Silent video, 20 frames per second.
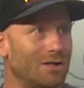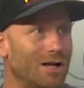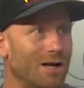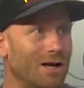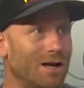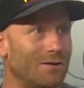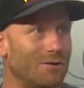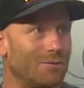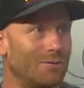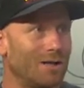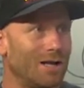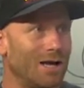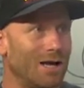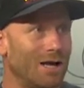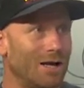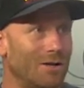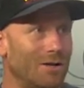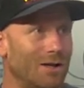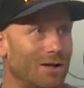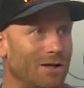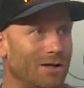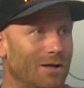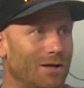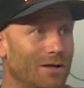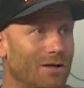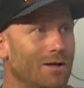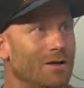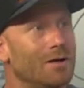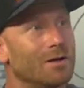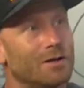not have to rely on like,
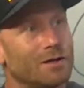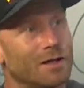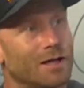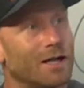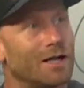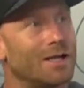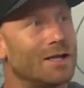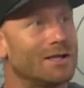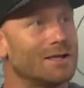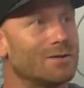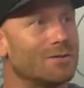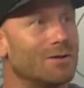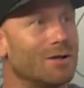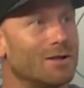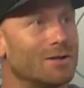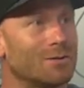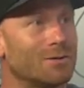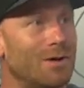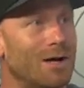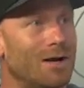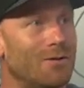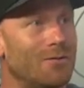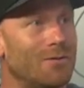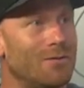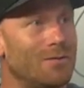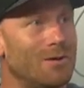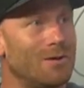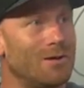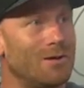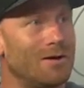can I get someone else to ride with
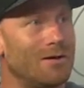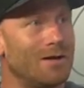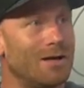me there?